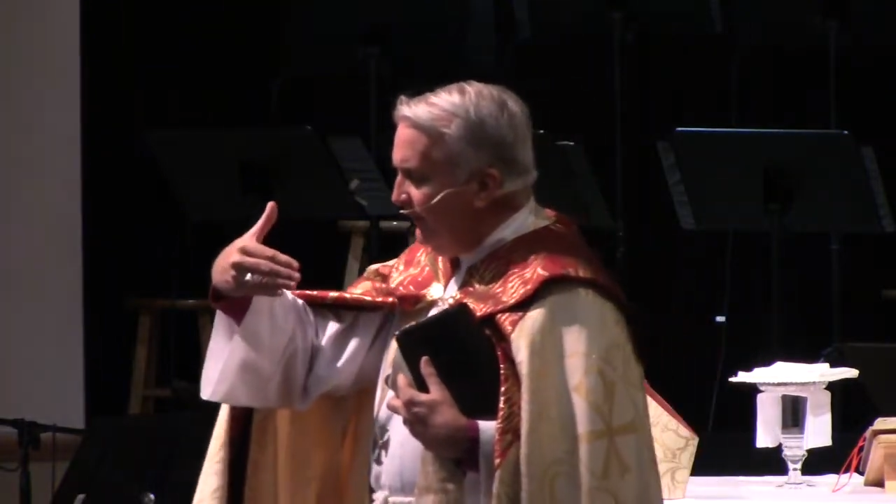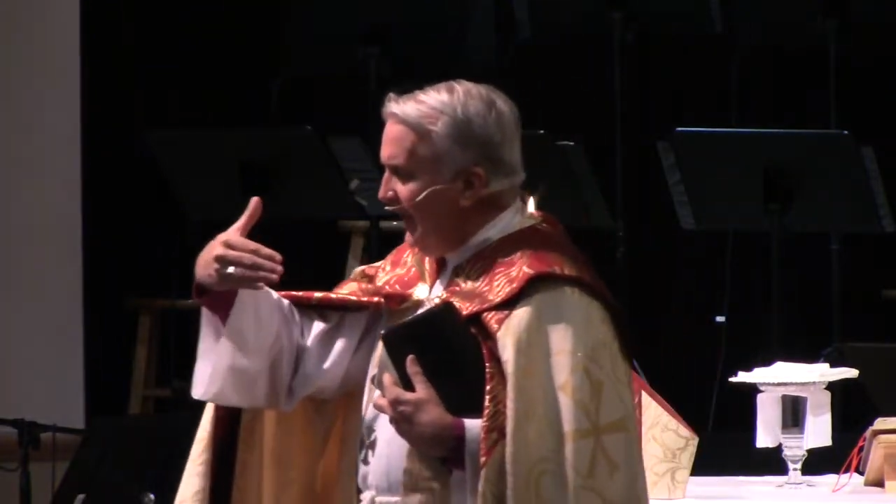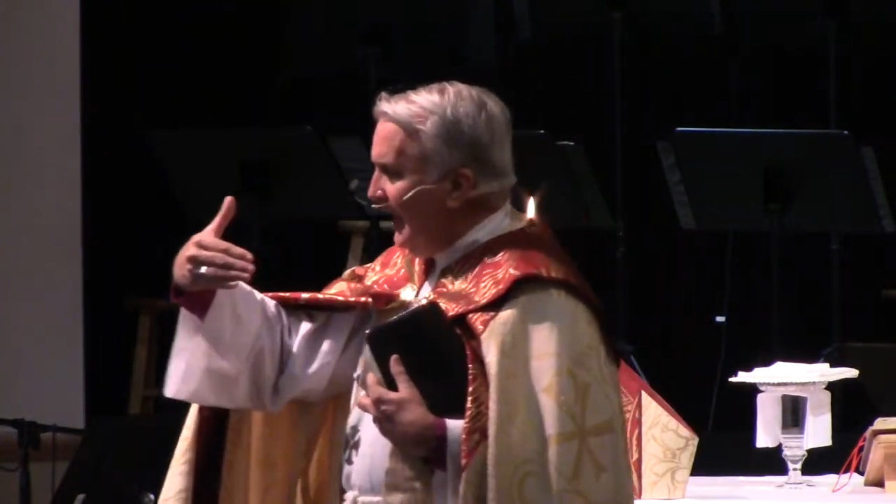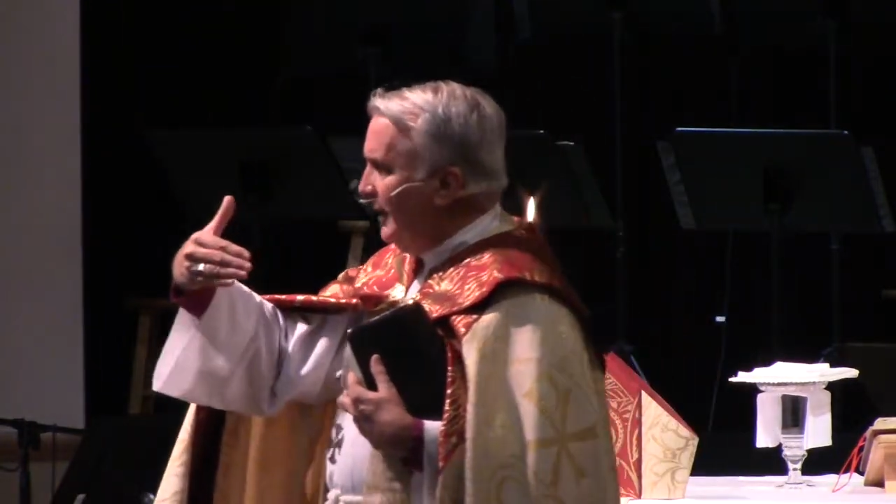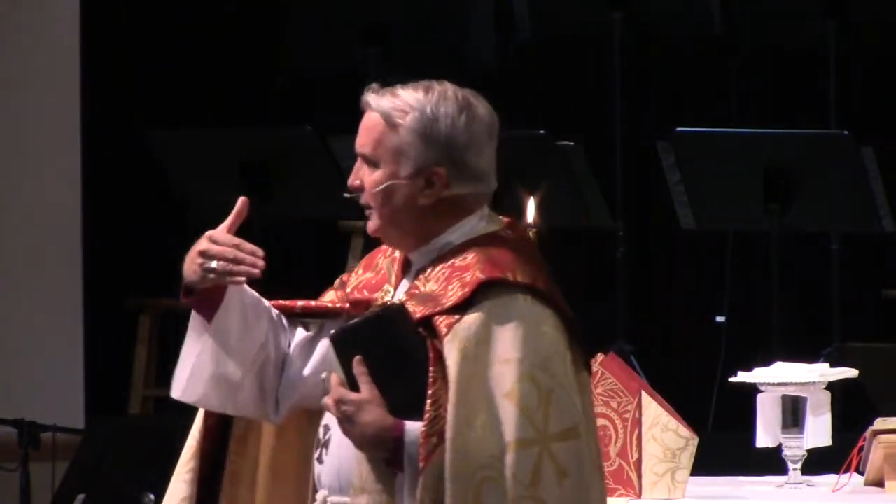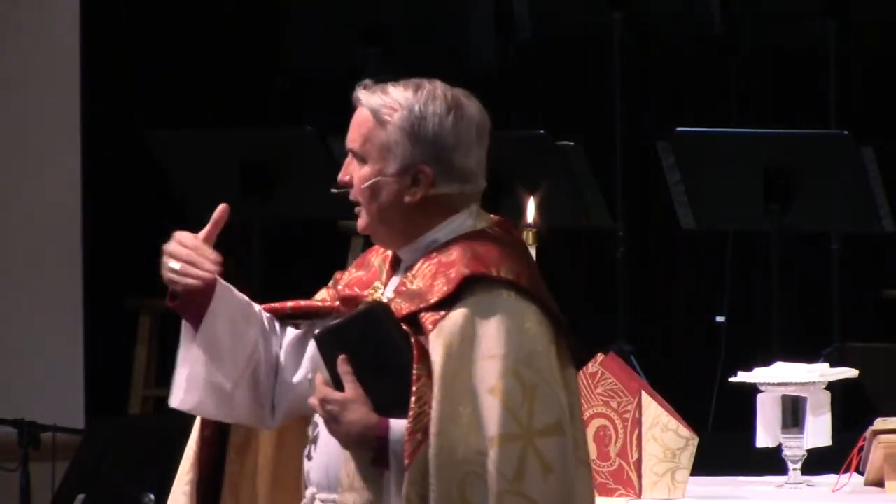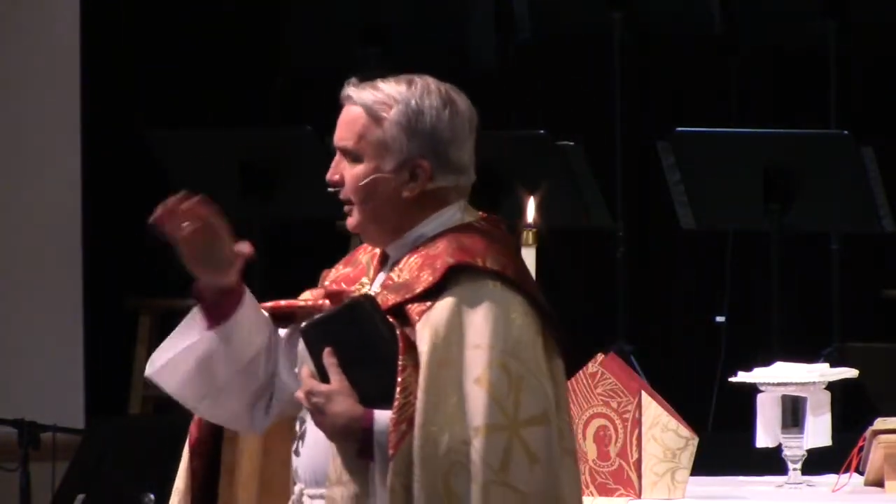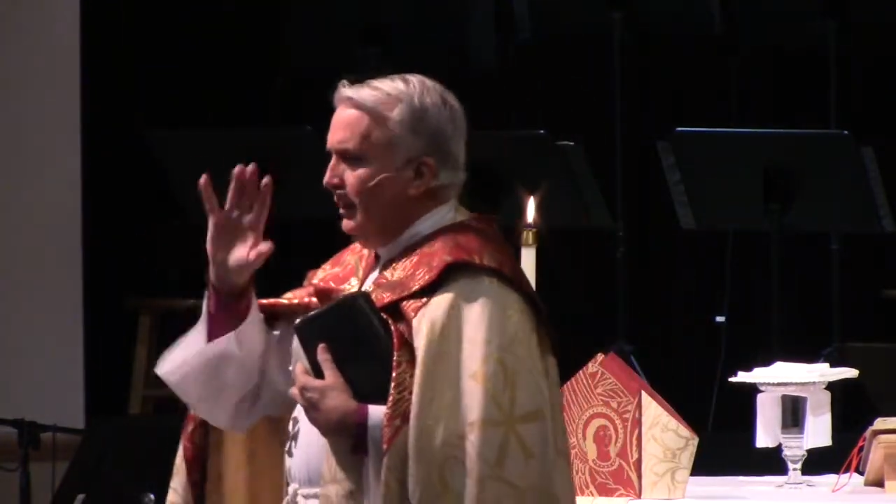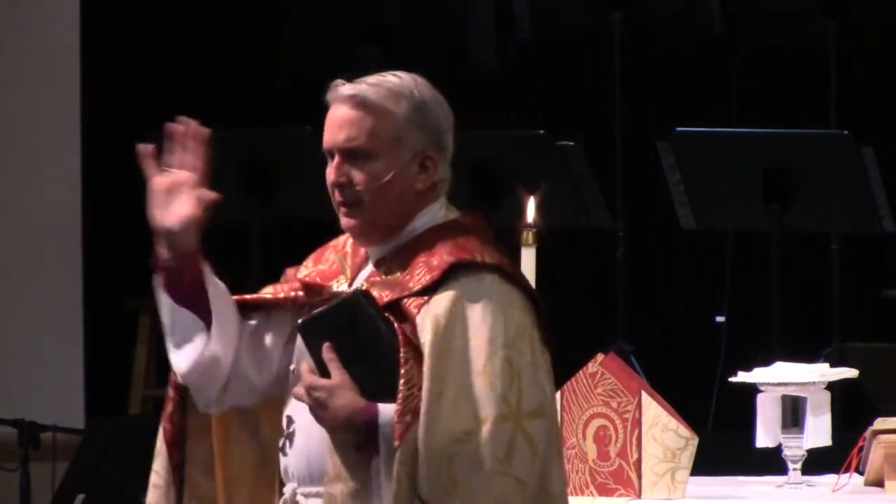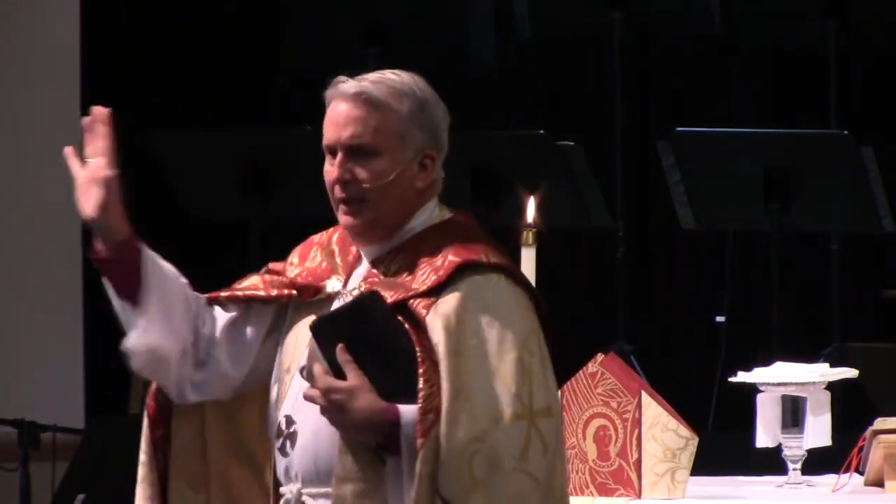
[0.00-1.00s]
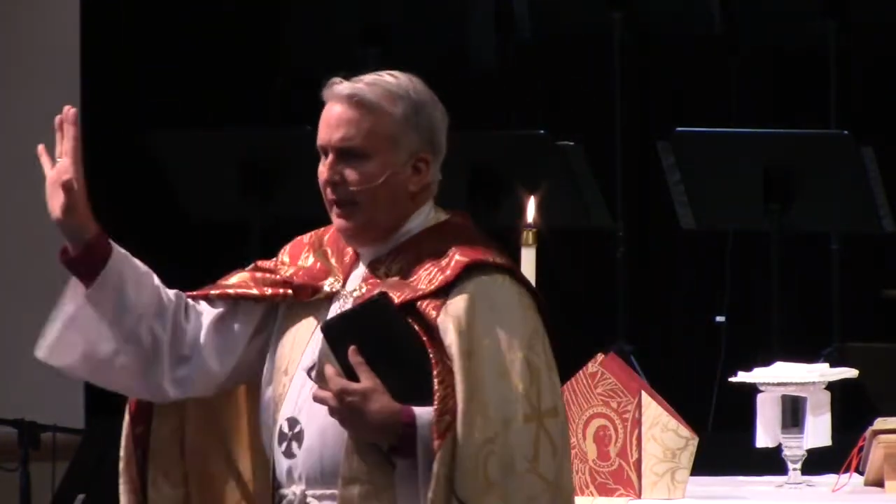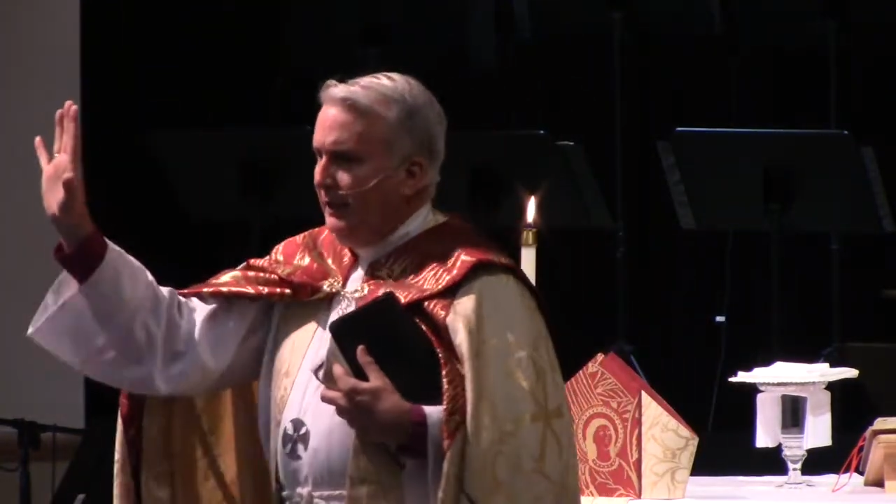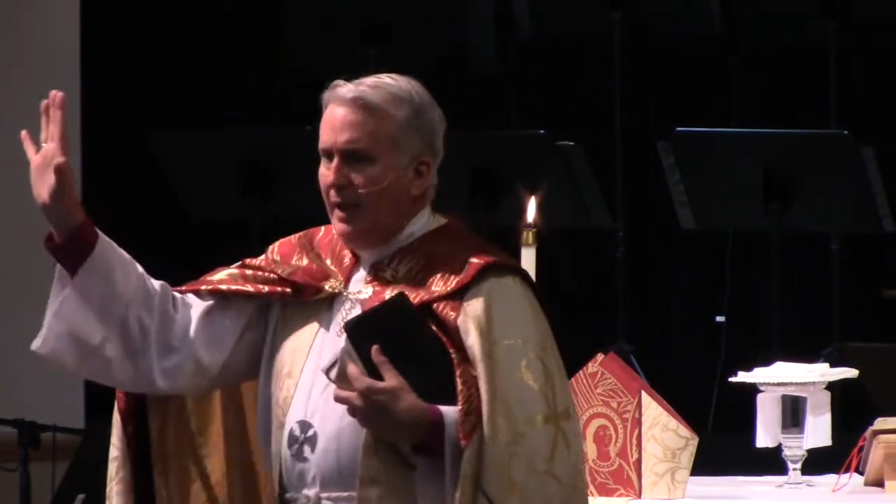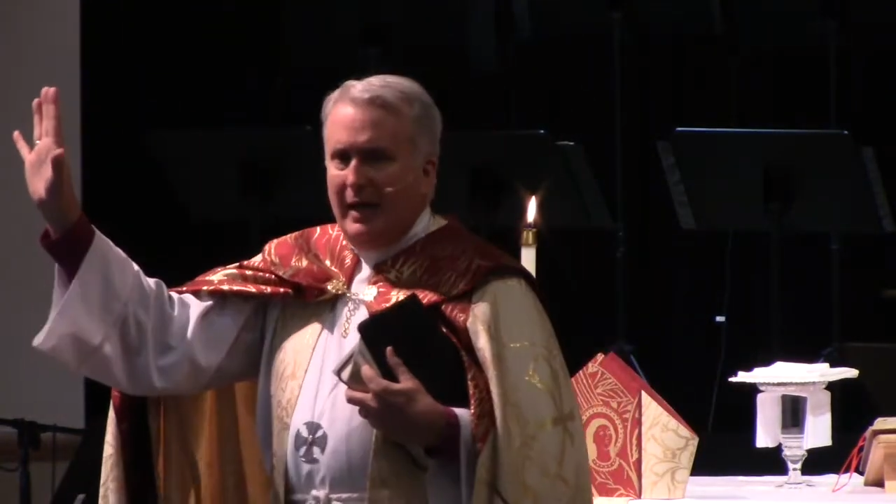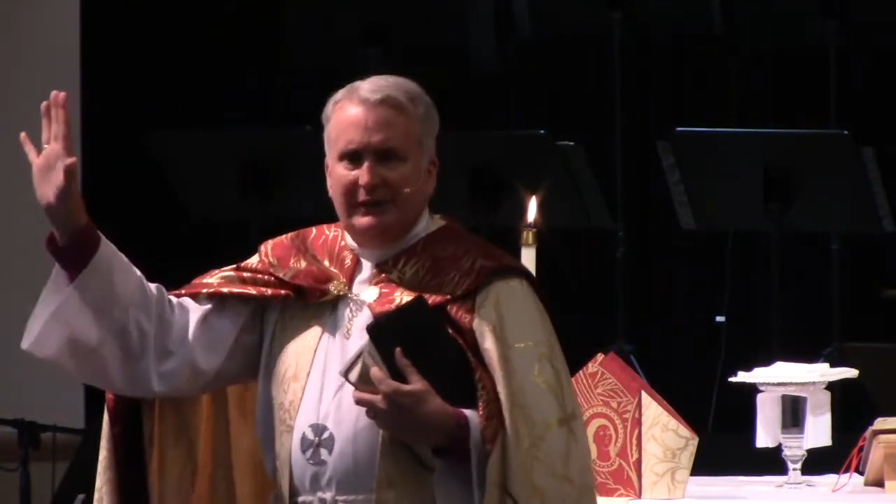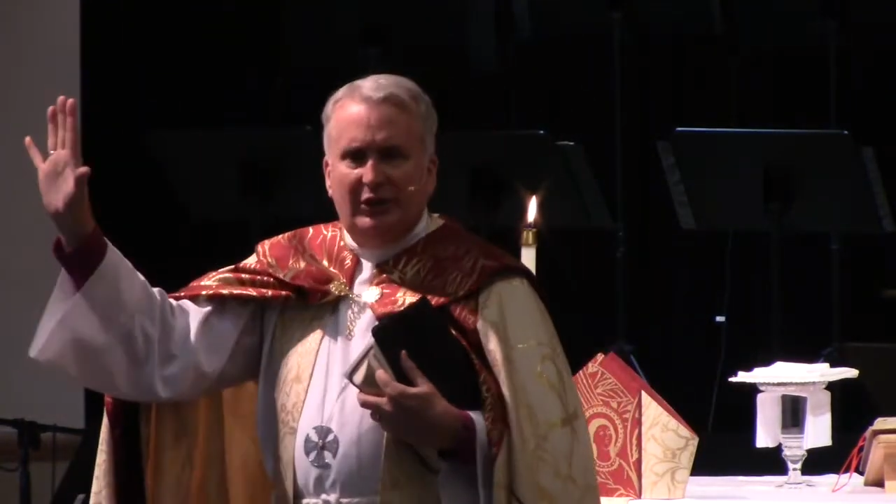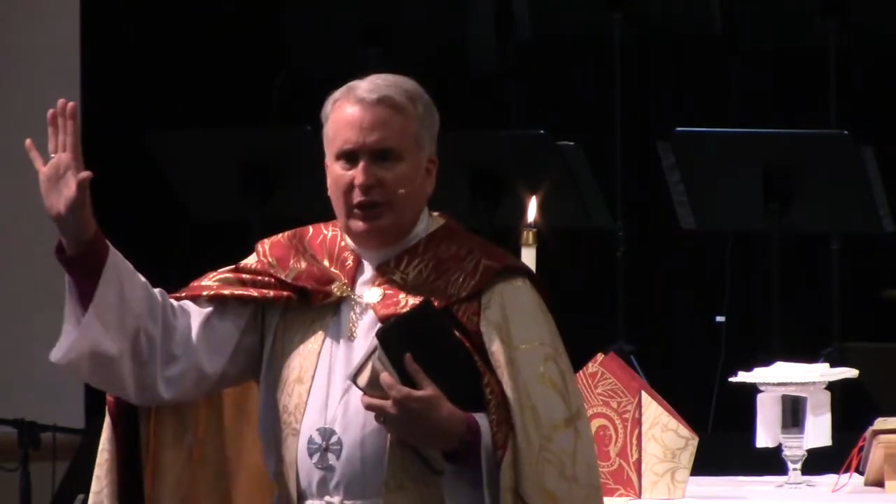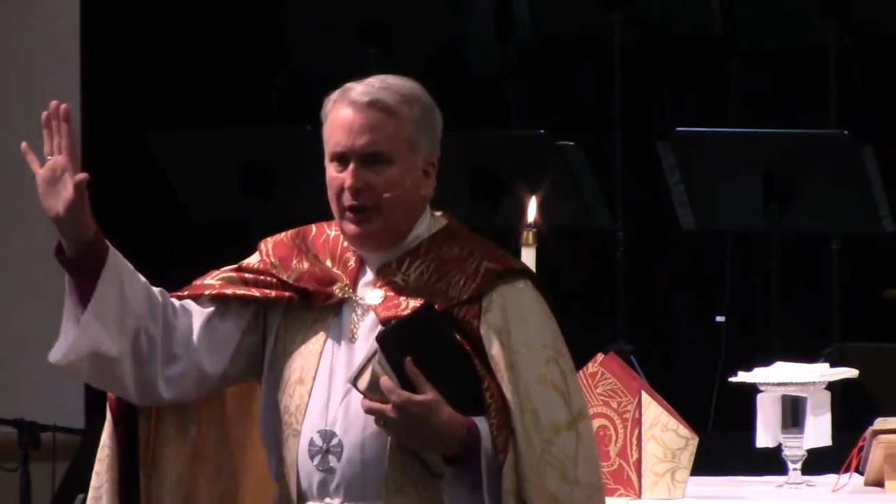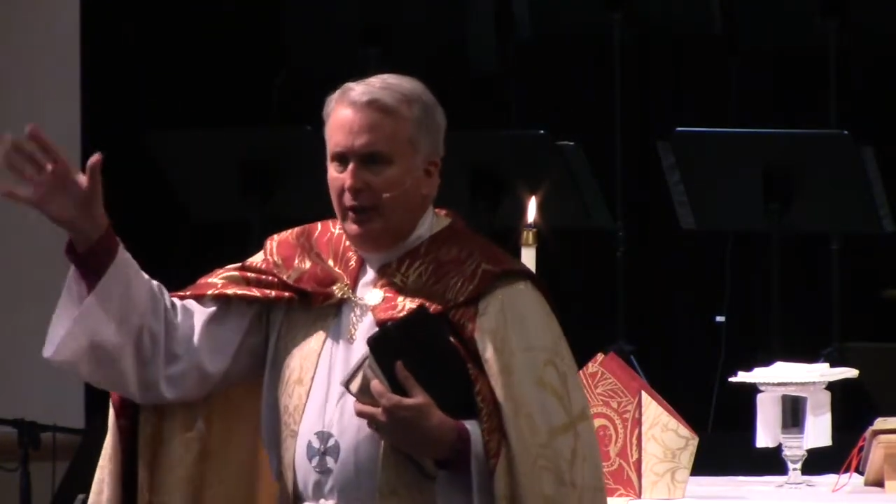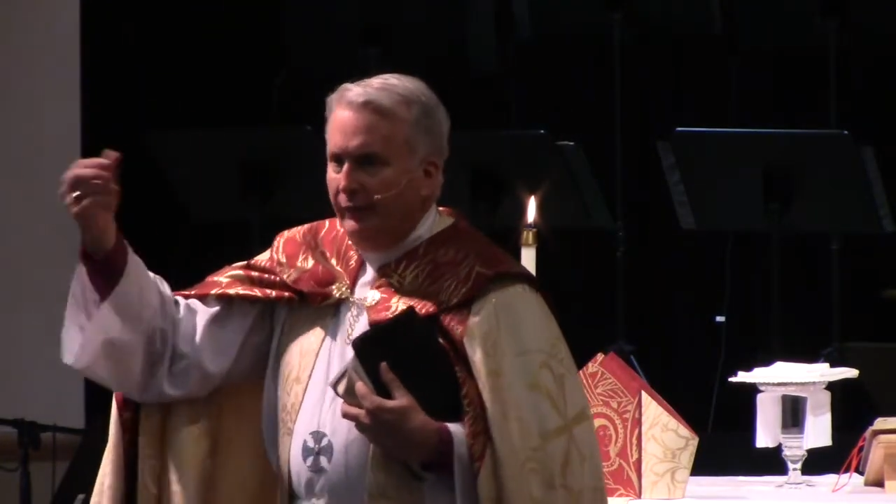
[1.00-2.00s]
of that, God's
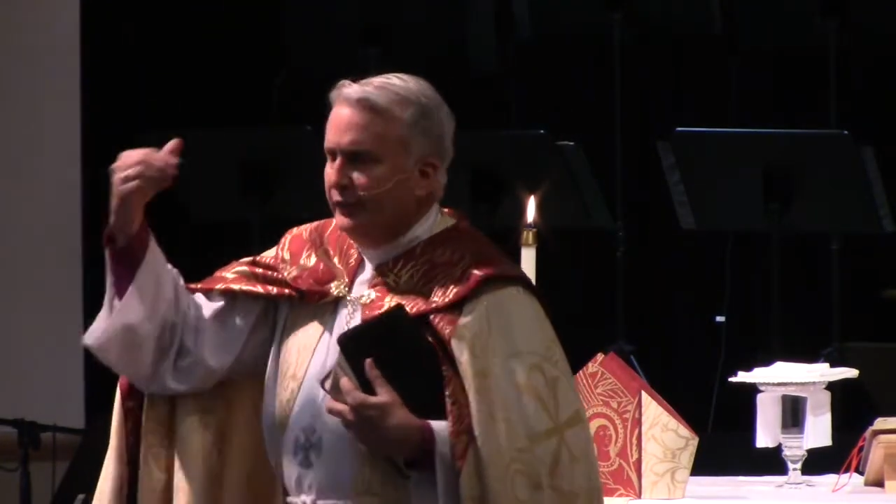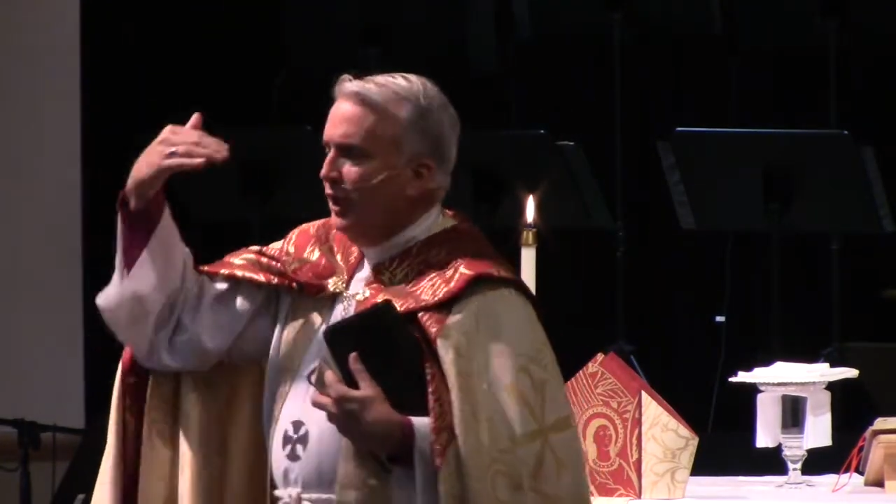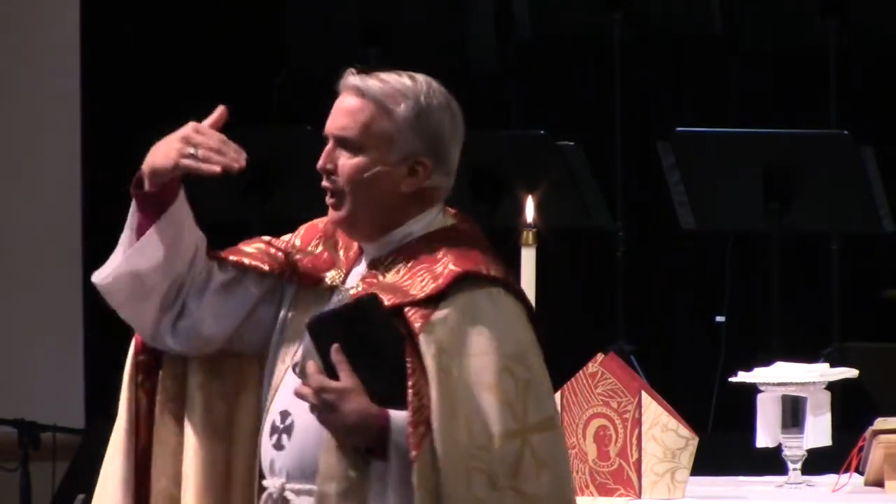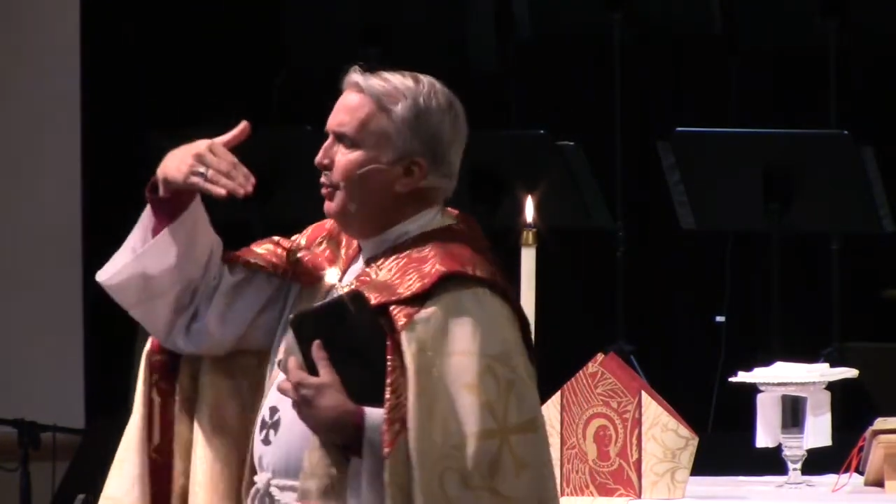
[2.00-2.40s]
gift,